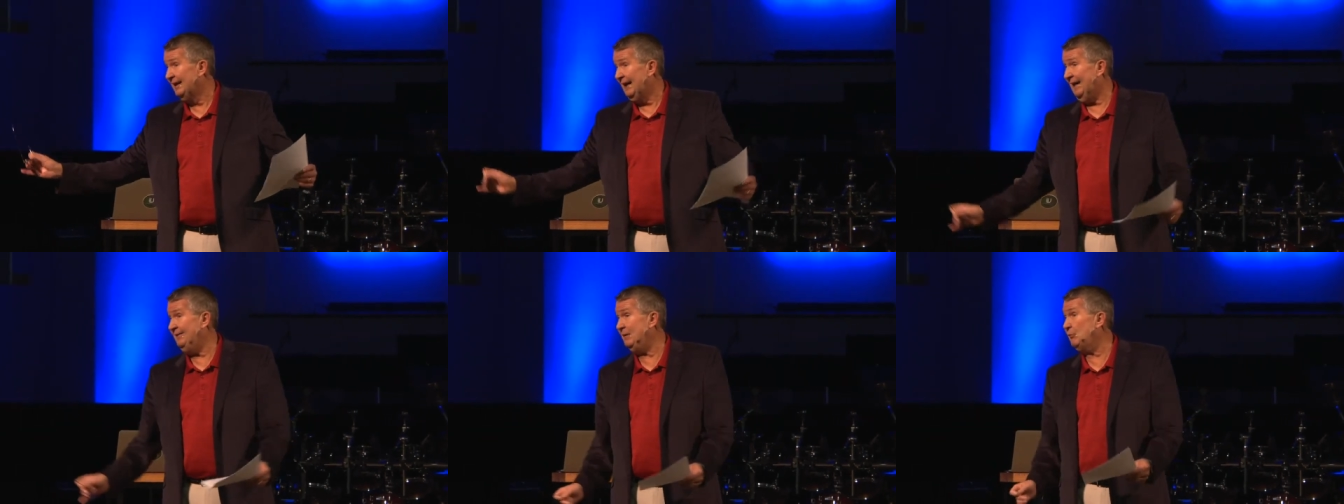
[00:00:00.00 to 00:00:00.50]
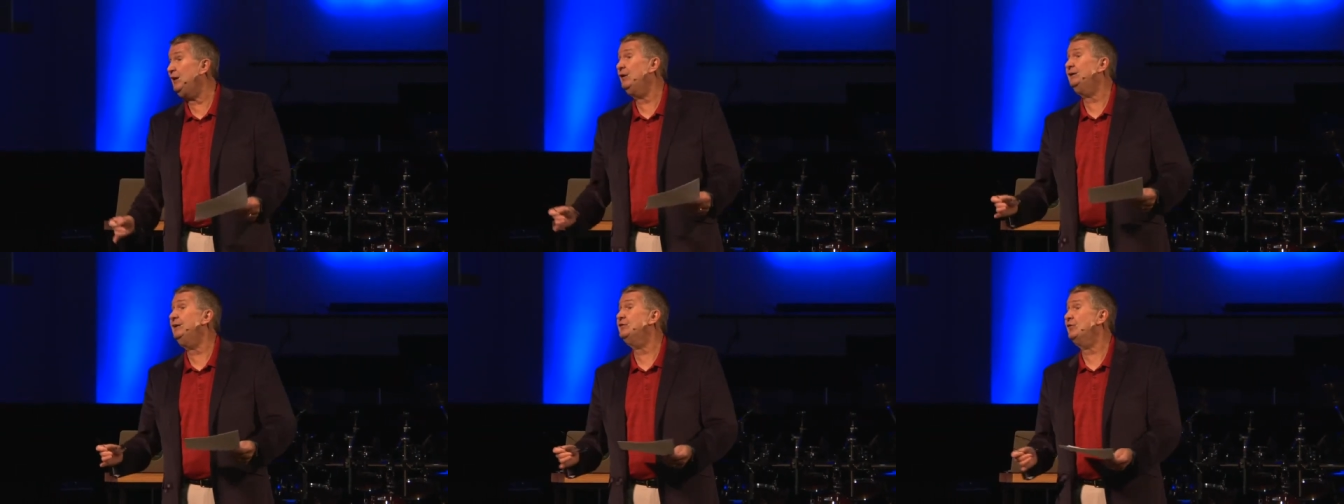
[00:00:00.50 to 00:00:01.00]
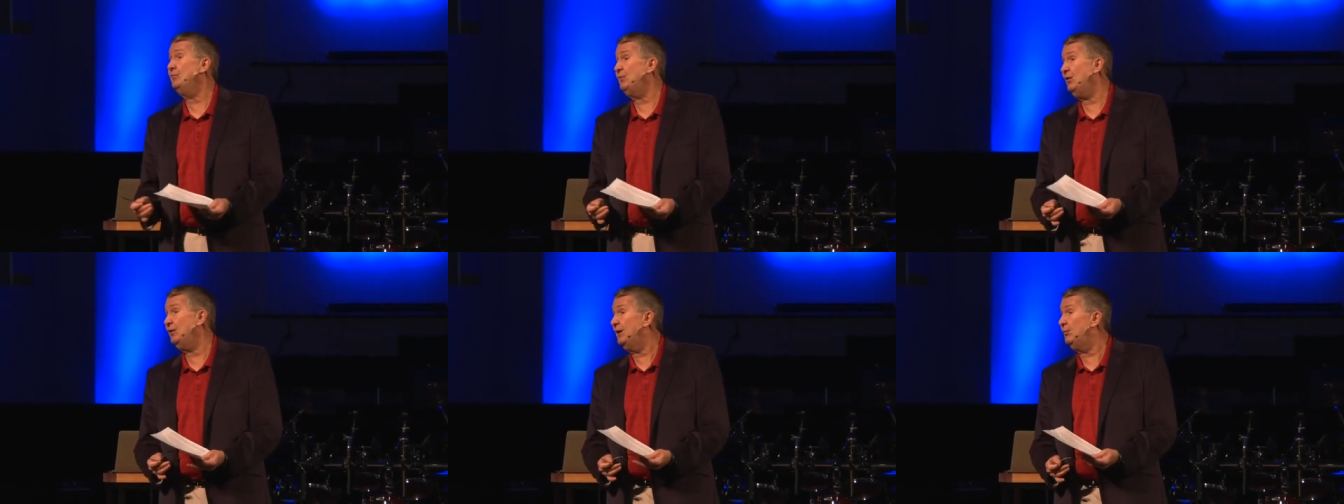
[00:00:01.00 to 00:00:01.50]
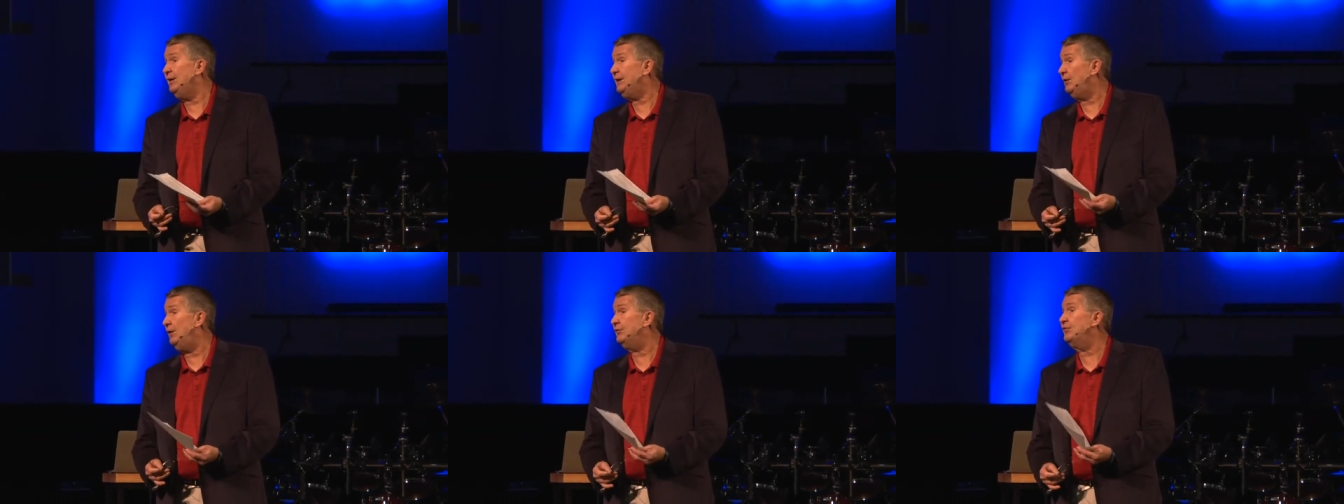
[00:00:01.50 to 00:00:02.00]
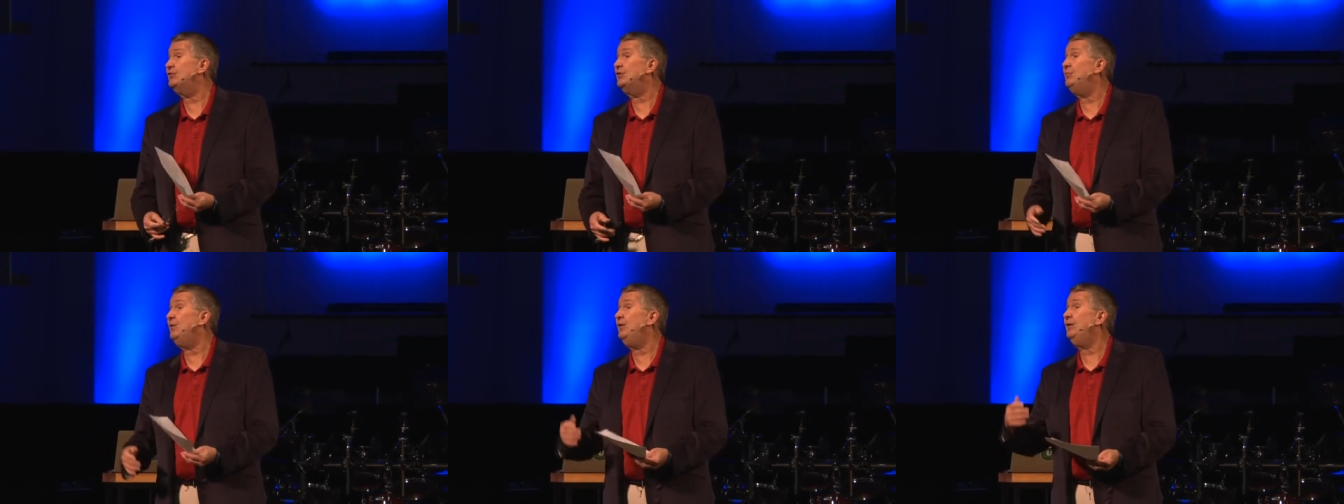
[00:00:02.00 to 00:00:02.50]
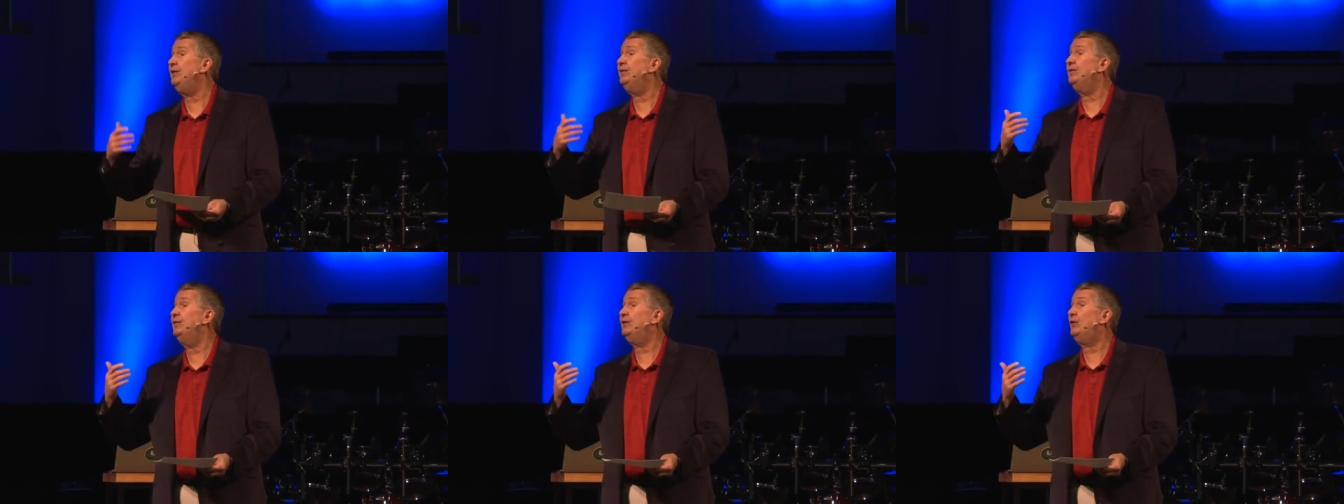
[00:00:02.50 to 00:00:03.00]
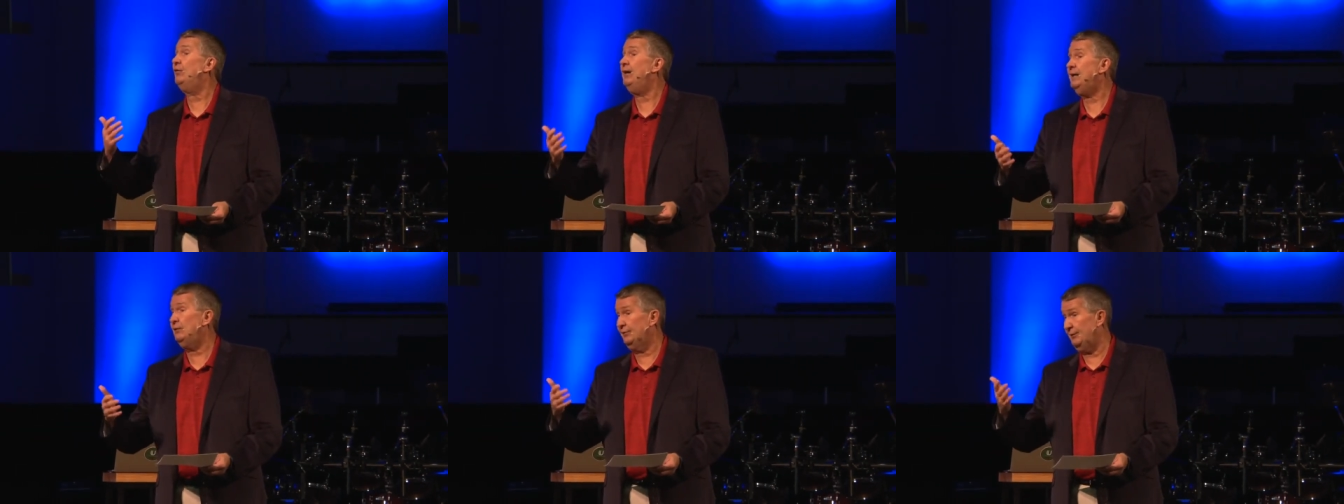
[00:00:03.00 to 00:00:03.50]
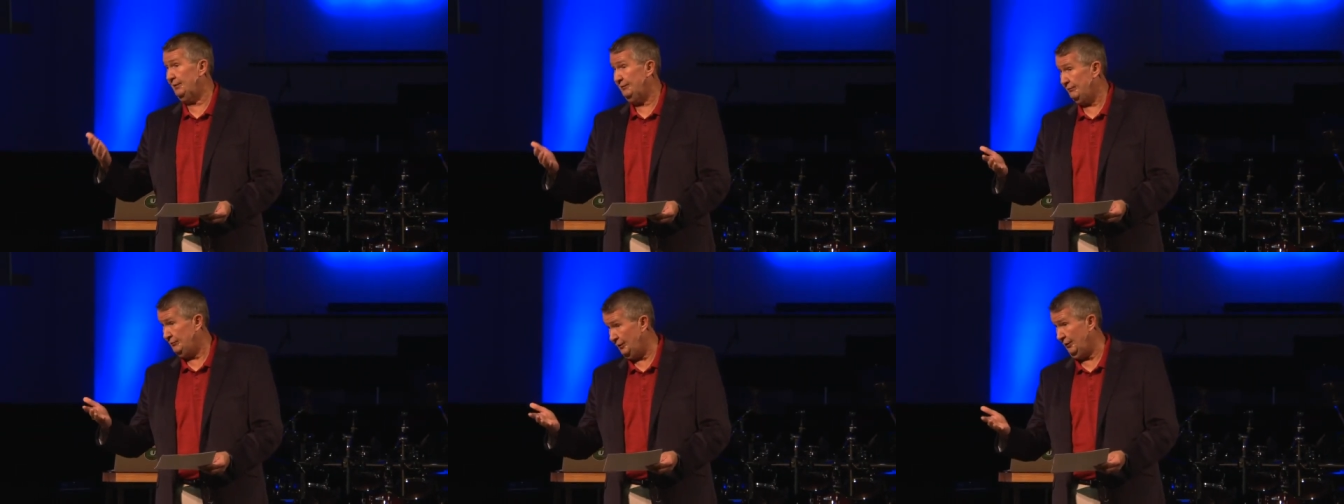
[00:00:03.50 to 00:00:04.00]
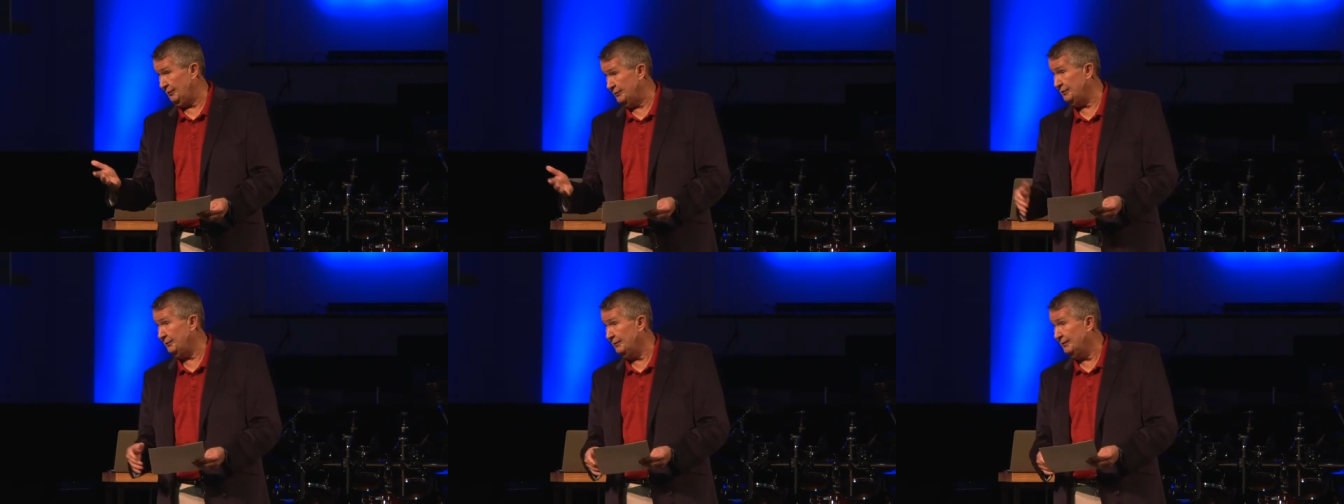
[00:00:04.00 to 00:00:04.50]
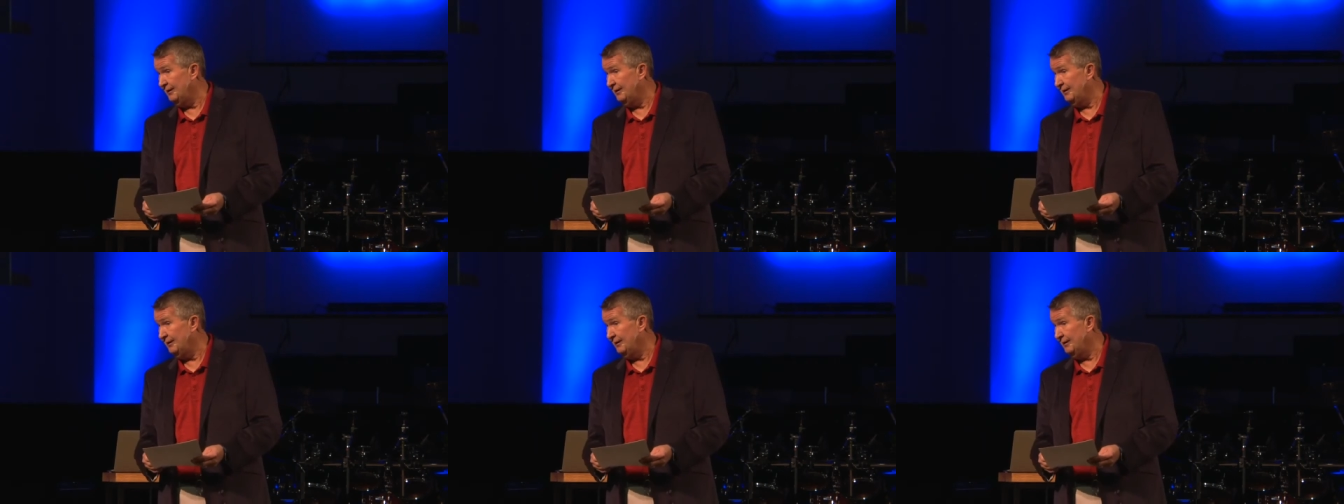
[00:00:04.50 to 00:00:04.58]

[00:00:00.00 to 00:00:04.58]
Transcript: And then we looked at Smyrna, and we called Smyrna the crowned church.